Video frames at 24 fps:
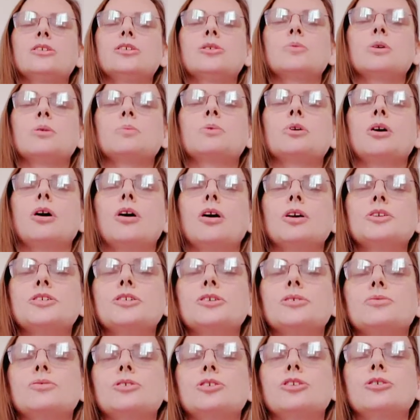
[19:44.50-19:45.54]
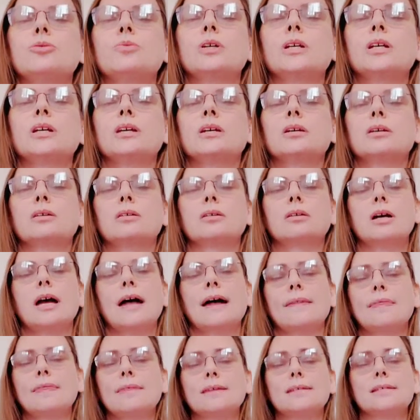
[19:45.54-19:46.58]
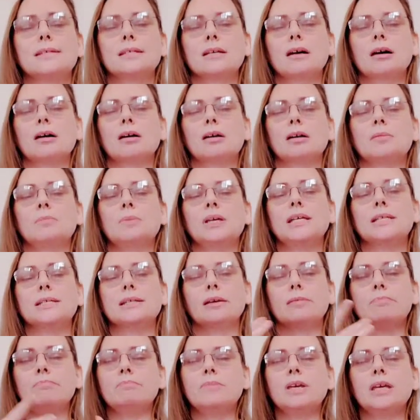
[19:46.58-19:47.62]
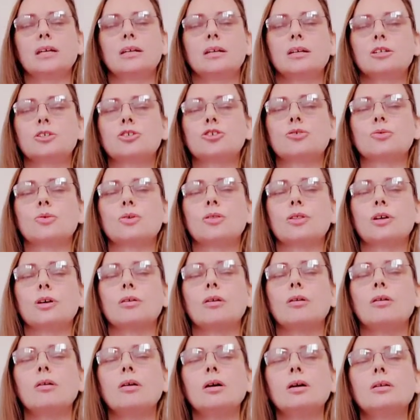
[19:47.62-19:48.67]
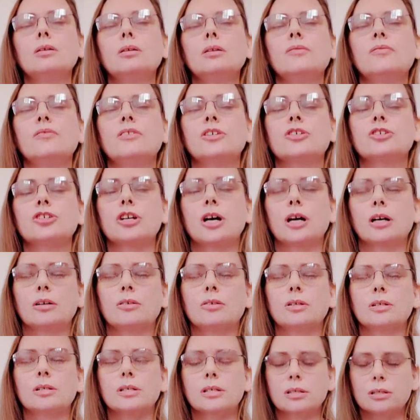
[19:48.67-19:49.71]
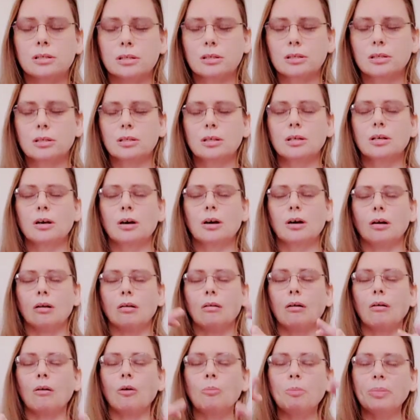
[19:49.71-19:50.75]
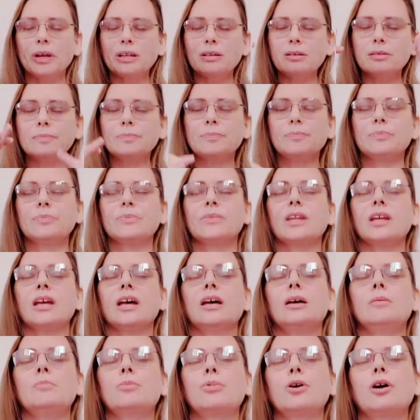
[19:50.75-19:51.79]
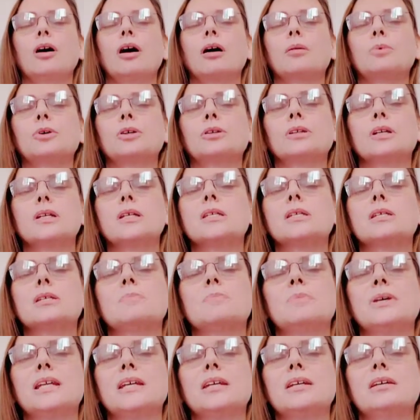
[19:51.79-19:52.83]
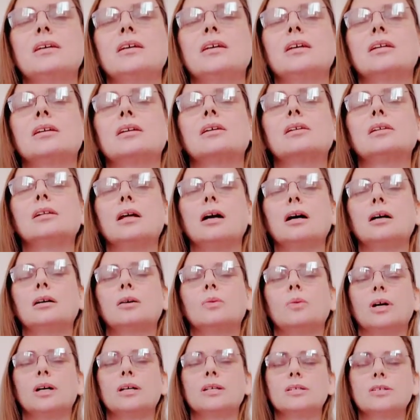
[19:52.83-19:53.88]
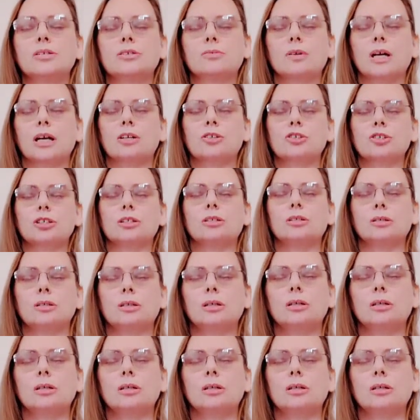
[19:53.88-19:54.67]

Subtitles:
So what we're also doing here at this time is I'm making sure that all of the chakras are open and properly spinning in a clockwise direction.